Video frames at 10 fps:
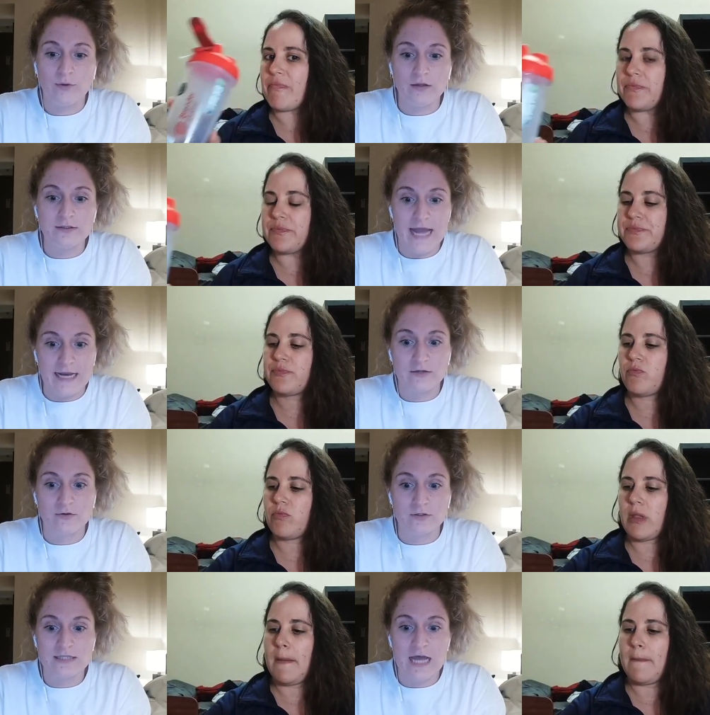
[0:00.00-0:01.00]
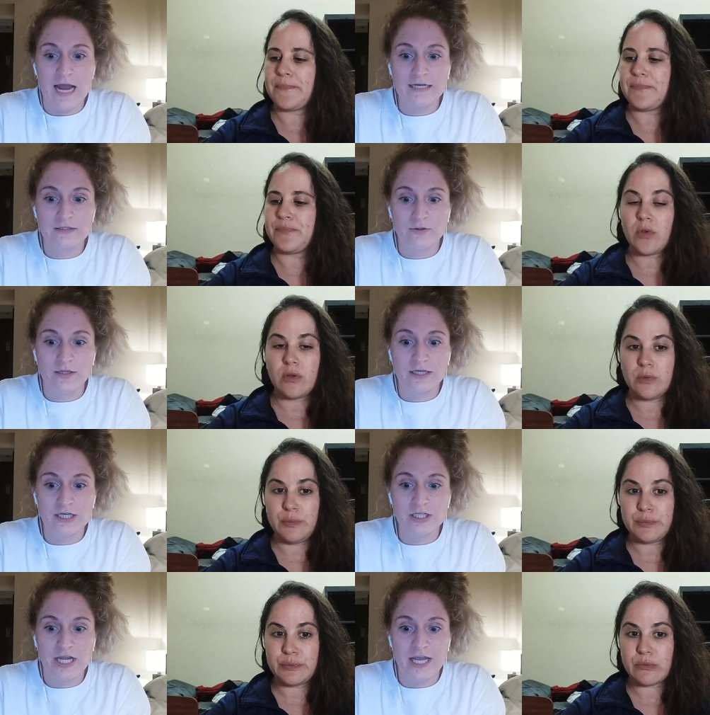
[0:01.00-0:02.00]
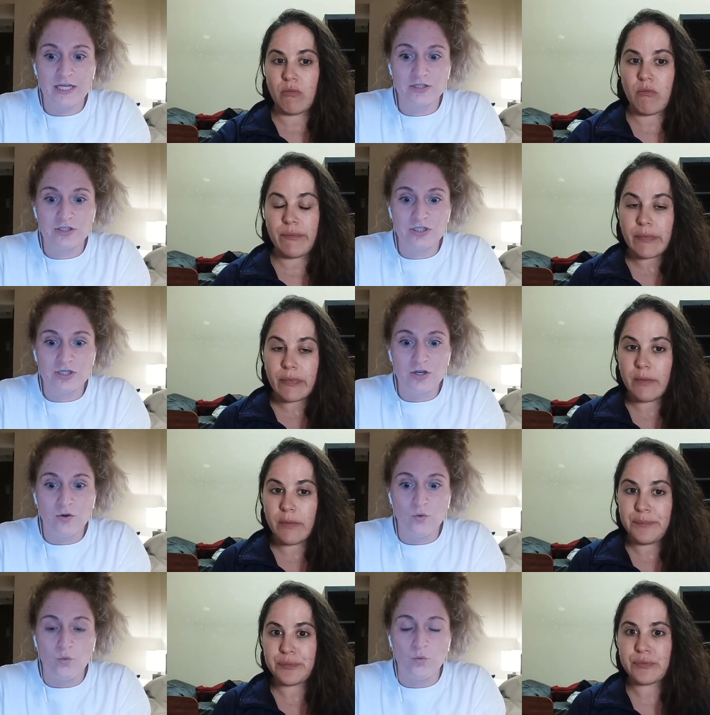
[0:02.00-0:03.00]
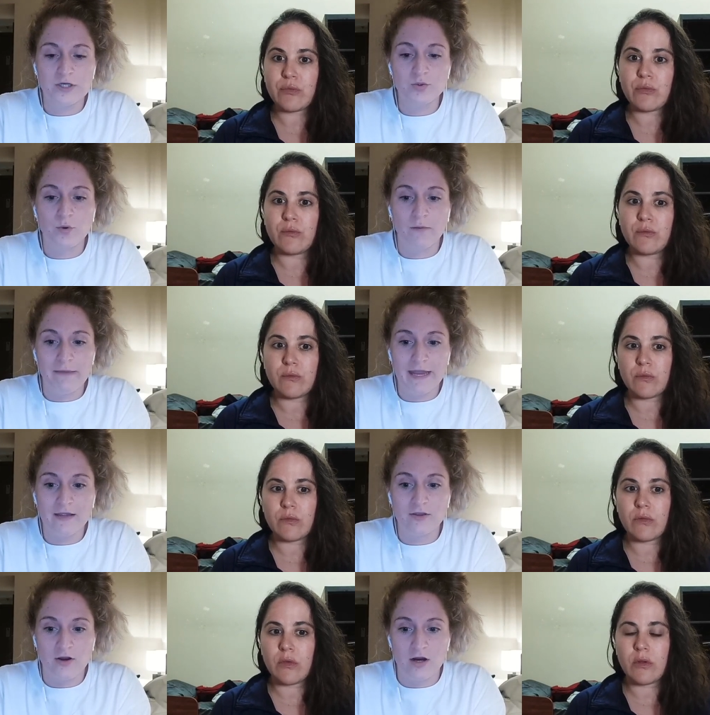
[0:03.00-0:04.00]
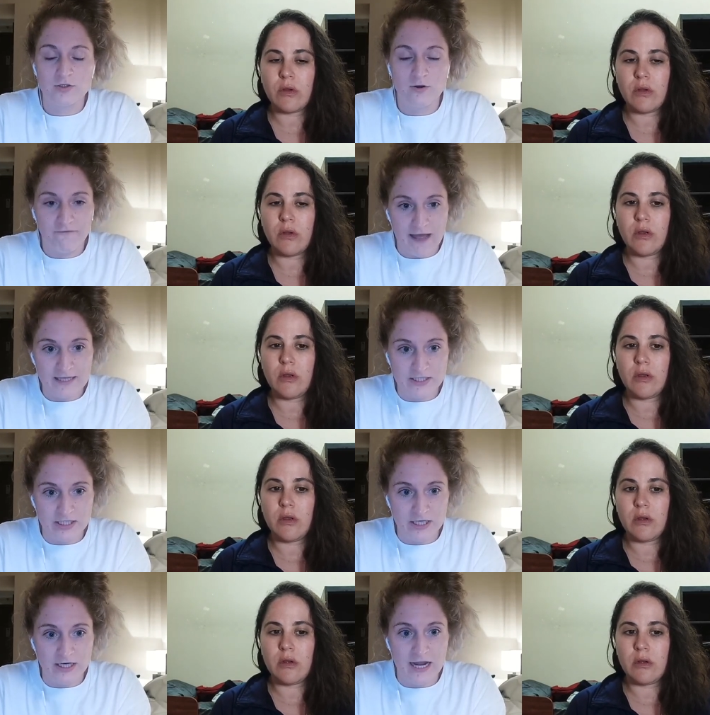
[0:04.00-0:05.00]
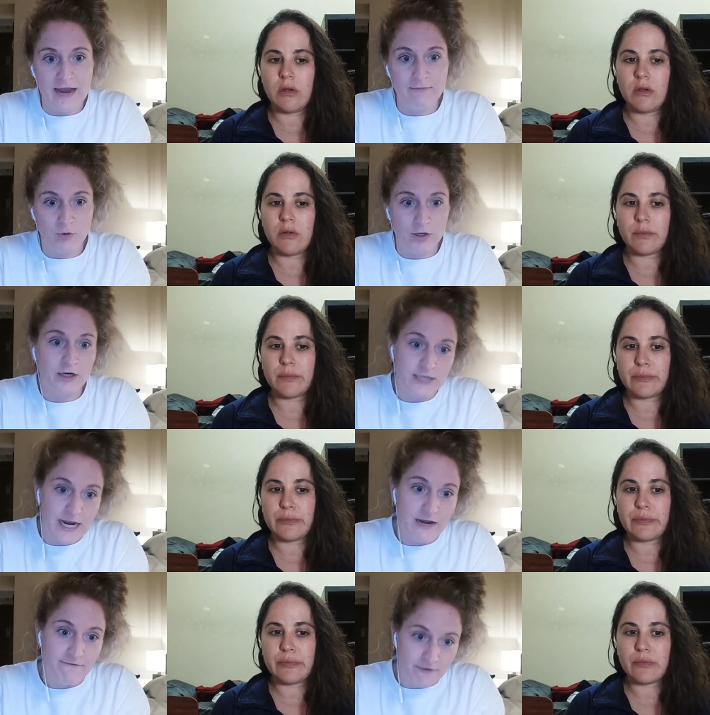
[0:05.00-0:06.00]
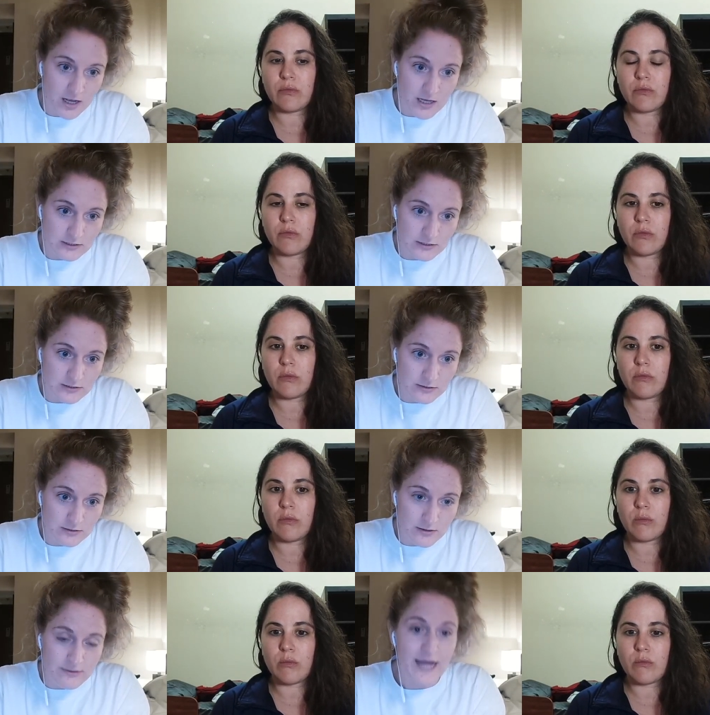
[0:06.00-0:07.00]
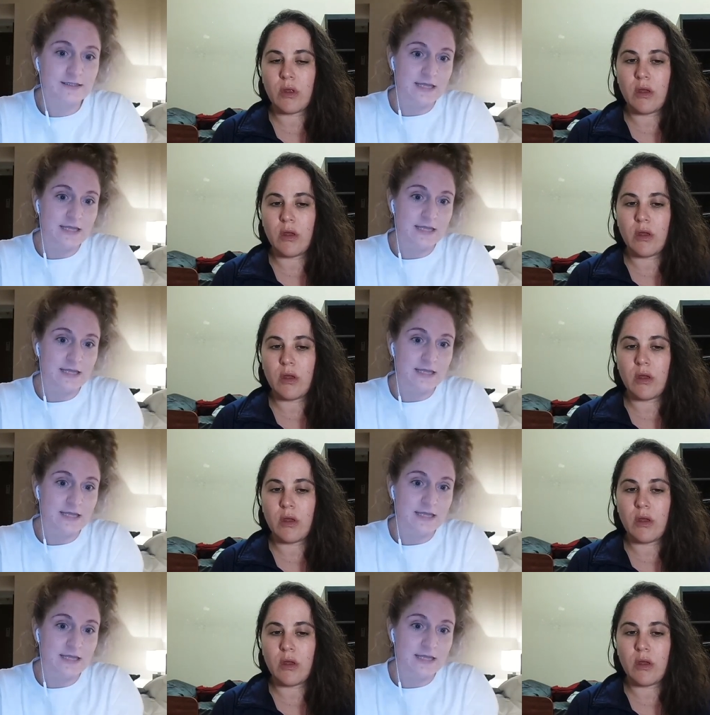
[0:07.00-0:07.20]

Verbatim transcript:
Speaker 1: real technical side is really going to change, which will make the cars go faster and more entertaining for us. That's